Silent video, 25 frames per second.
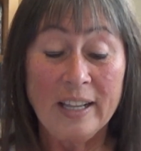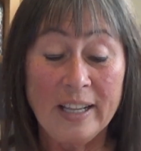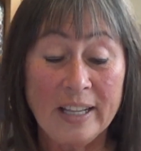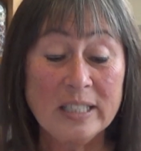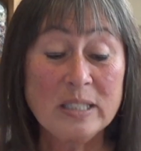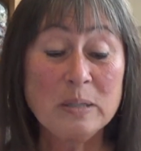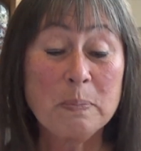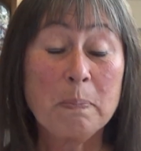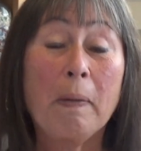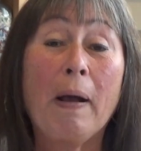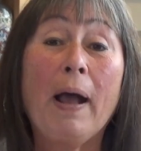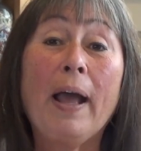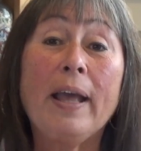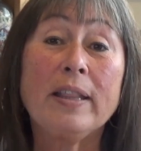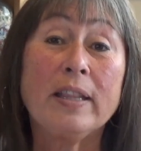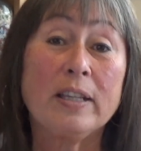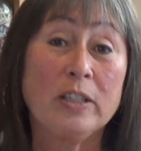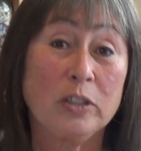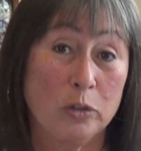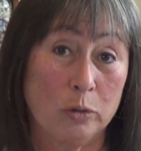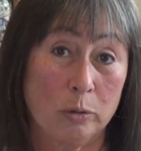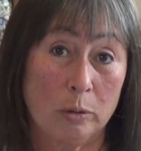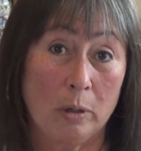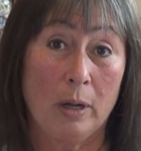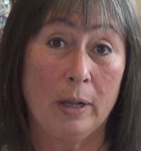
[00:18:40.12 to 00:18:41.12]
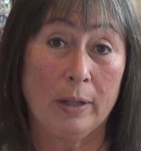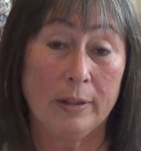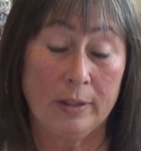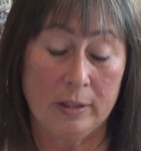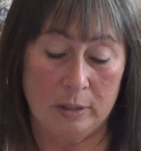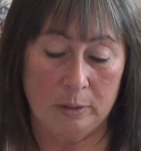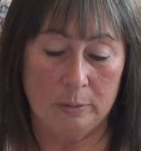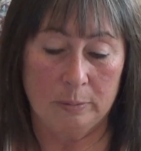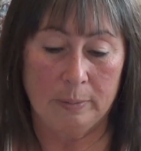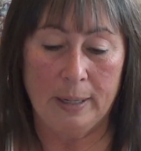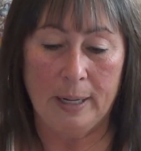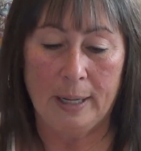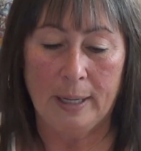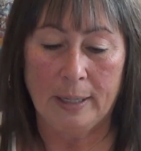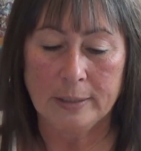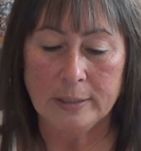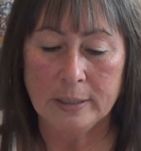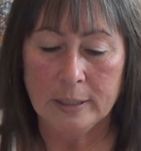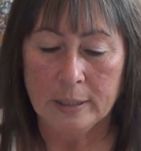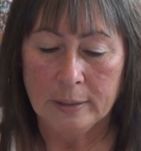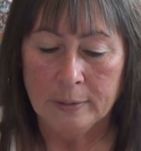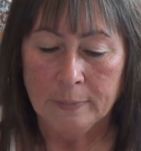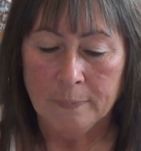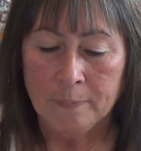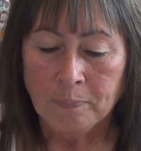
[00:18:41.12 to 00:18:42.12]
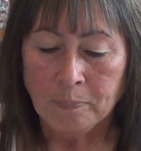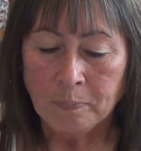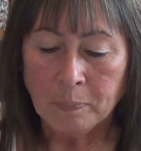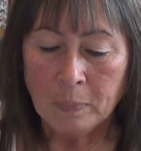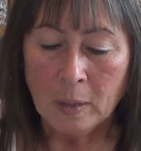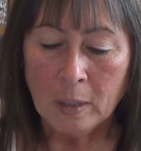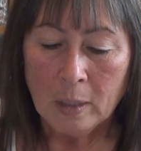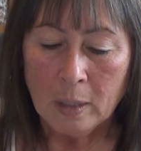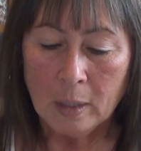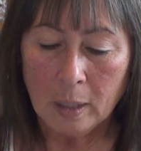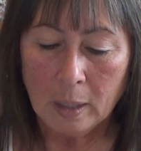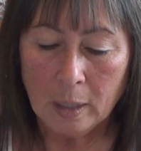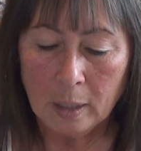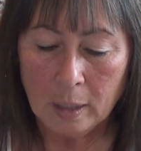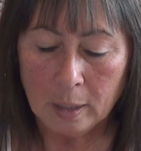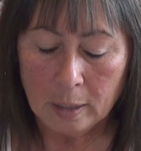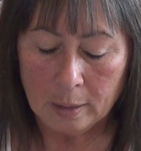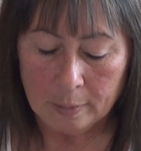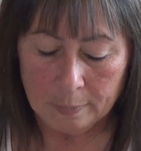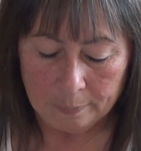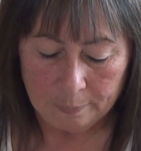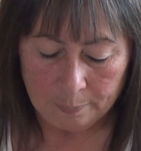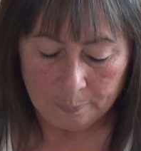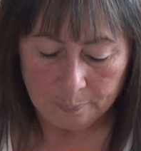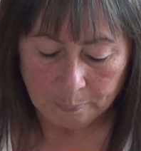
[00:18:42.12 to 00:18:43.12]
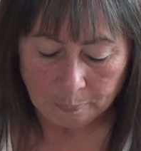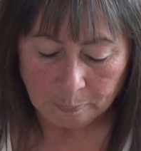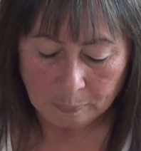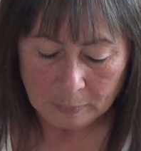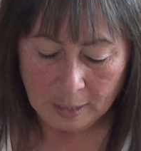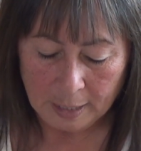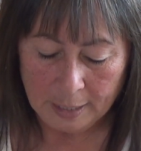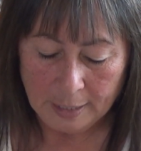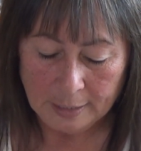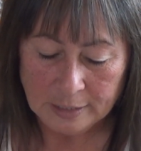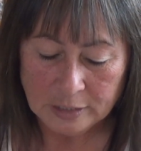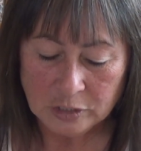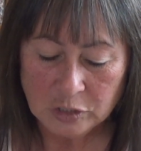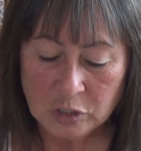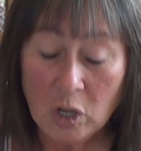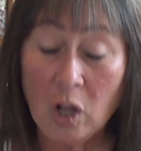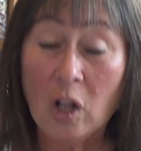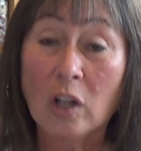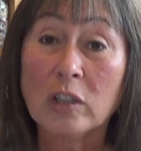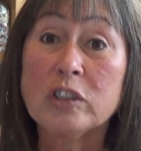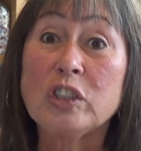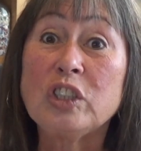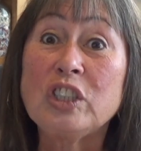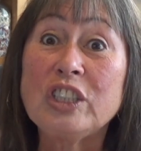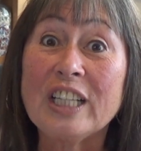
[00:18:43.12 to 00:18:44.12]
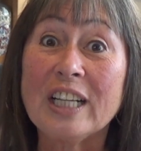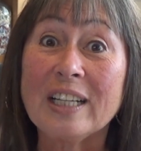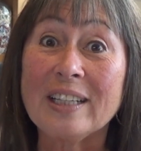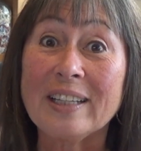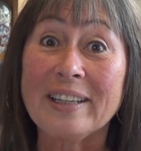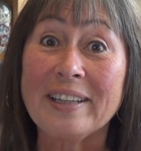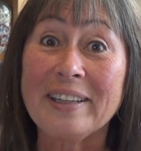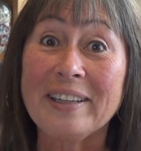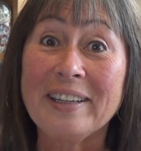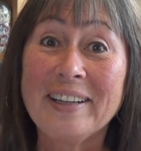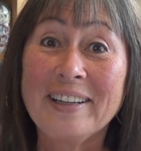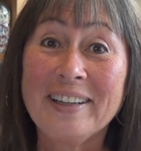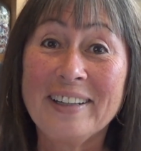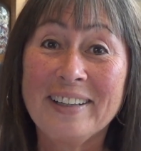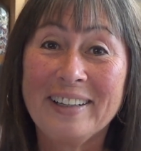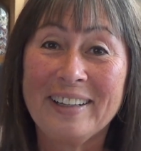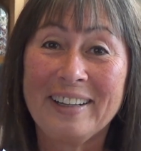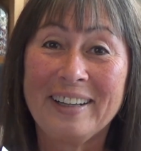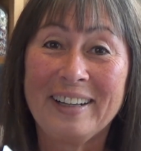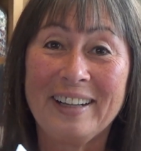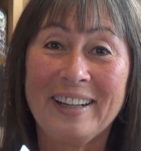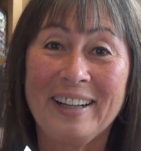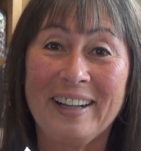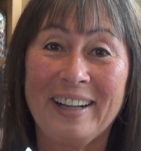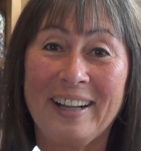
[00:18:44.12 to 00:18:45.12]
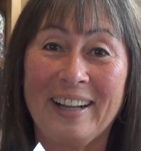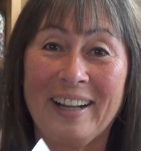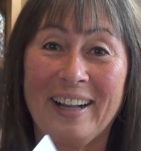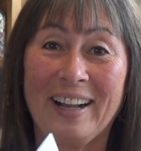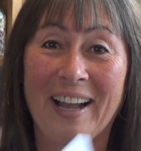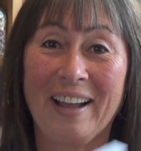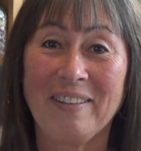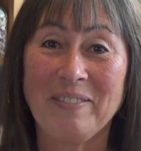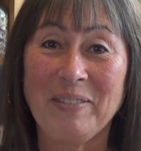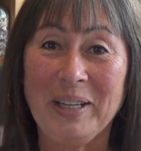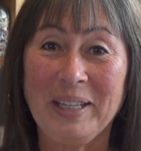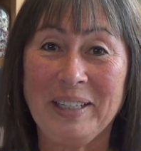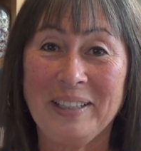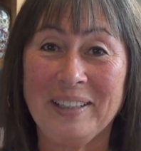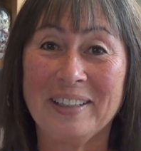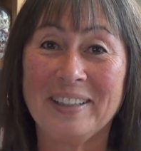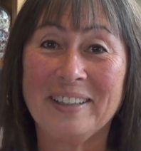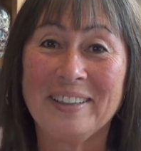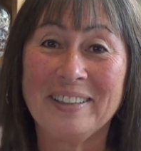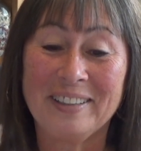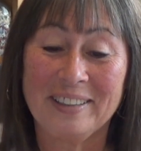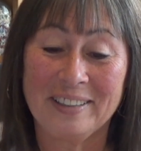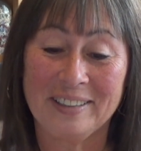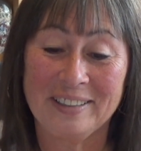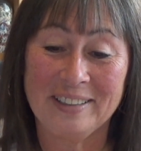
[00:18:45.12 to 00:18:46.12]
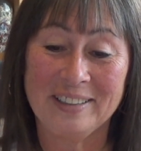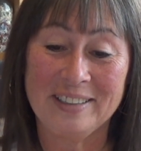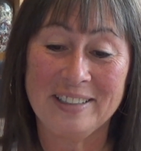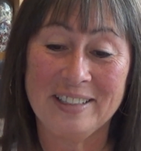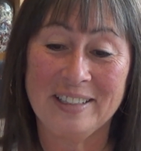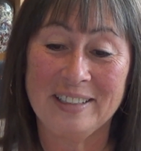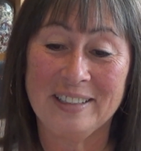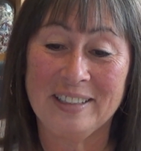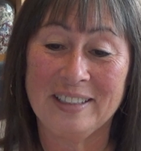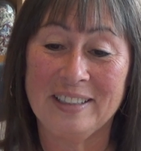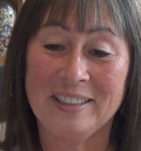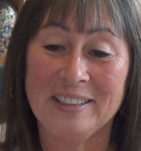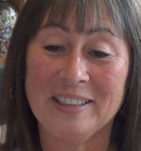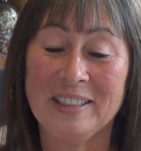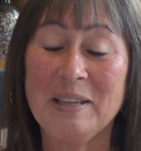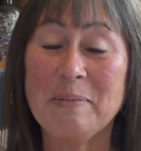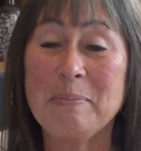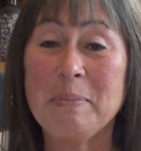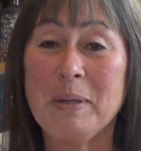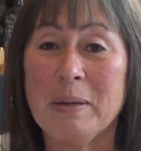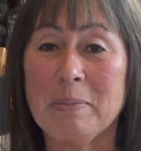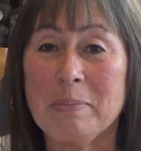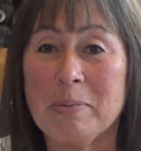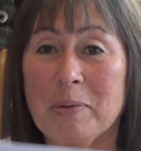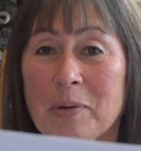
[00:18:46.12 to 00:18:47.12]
It's by the Drawn Thread. And it's called Chillin'. I mean, give me a